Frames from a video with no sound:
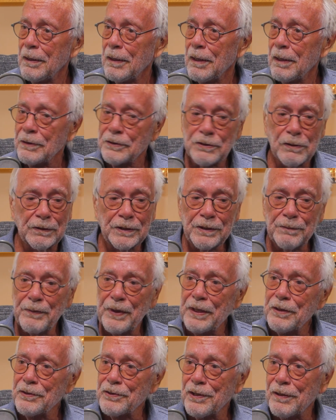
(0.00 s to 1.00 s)
So you
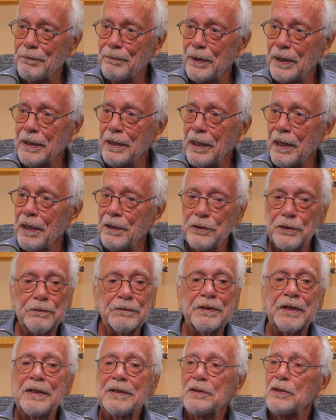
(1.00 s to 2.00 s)
meet somebody and you
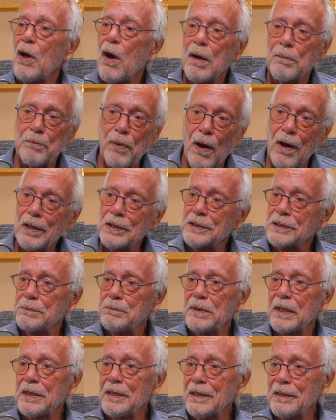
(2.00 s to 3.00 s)
cannot
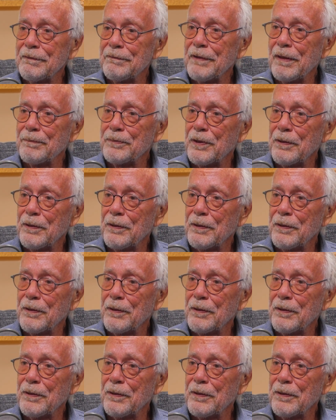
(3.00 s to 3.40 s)
possibly live up